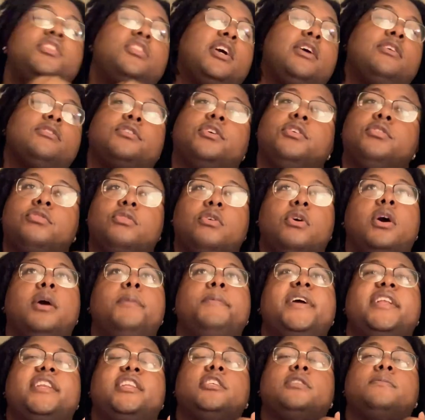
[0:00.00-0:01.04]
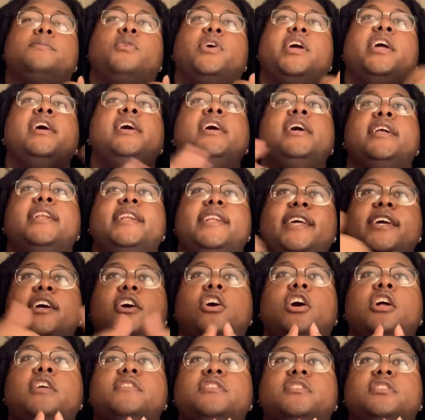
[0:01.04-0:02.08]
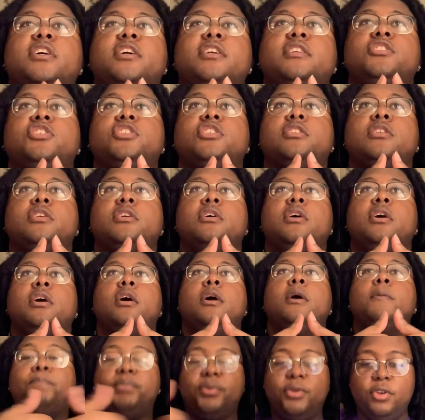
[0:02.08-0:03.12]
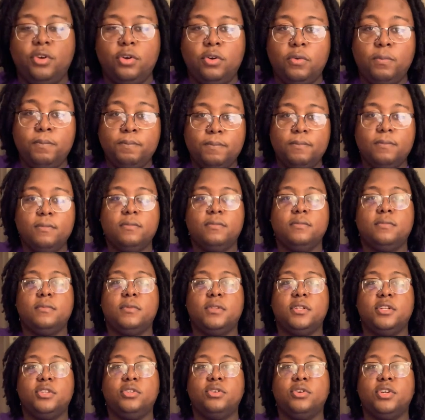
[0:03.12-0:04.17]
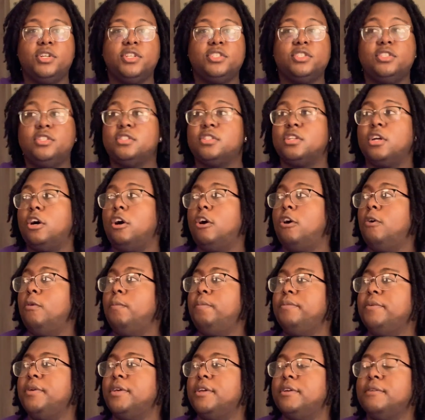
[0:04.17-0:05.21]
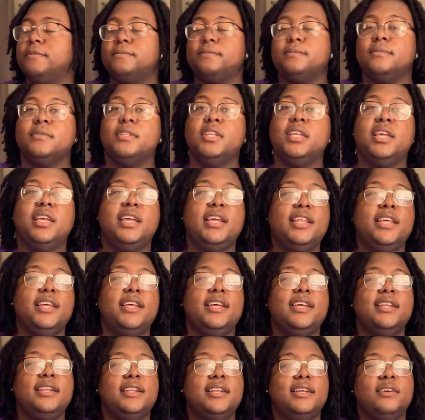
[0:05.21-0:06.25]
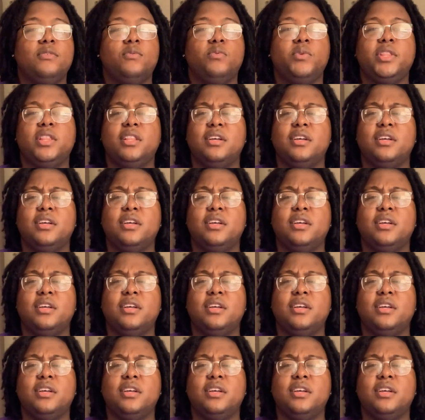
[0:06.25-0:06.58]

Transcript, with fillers: thought I was gonna throw up at this point. Then all of a sudden just, pew, the door is just open. And we